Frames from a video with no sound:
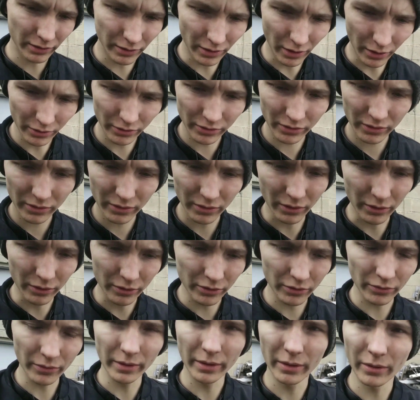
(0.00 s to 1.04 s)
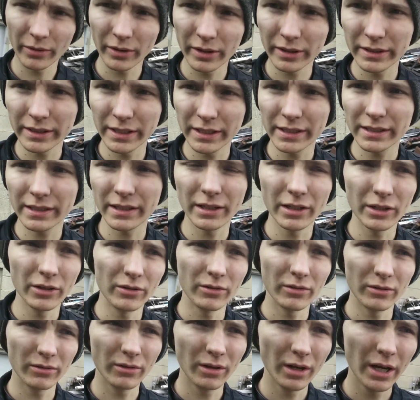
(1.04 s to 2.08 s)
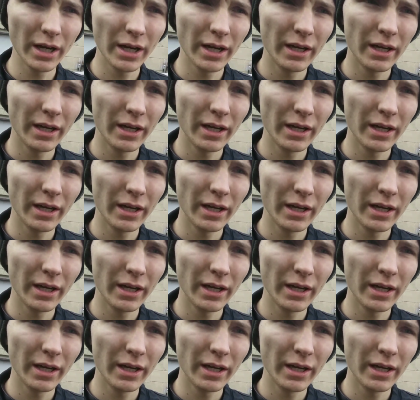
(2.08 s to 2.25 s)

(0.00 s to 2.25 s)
Those three noises, and you